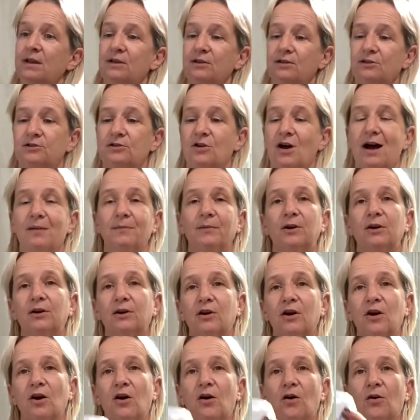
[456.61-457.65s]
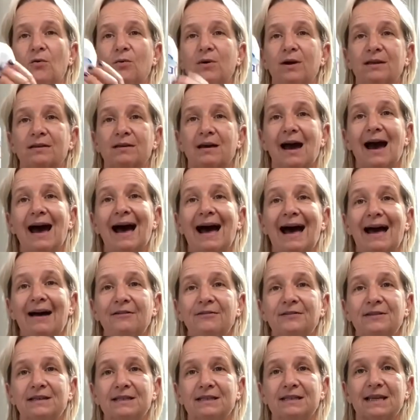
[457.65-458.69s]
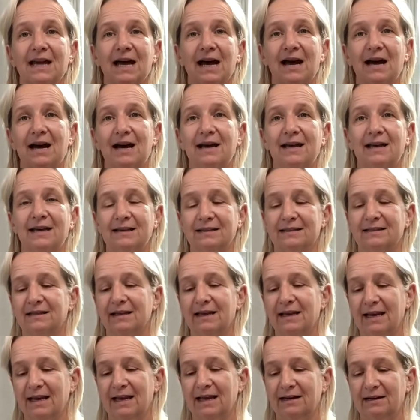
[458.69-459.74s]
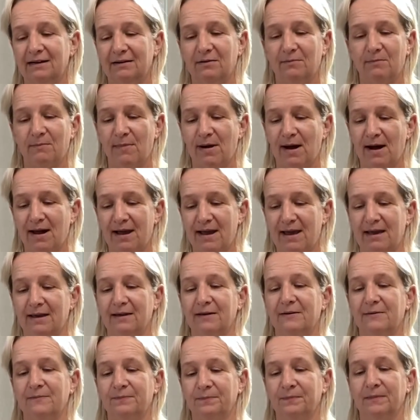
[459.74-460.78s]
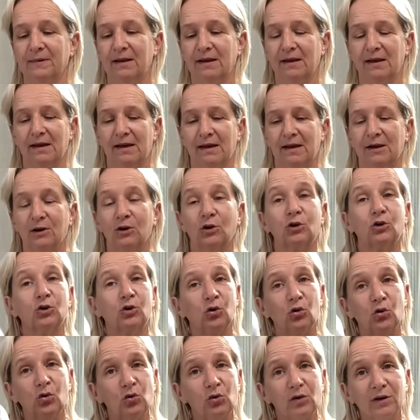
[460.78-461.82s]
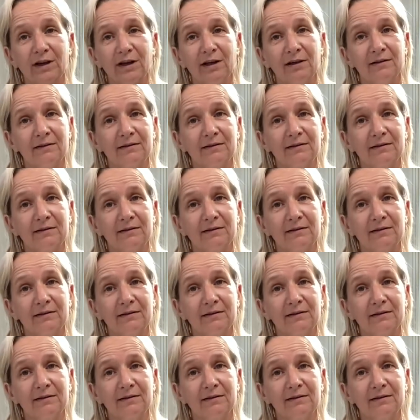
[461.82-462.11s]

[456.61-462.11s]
So I'm gonna go with half the size in my Krug.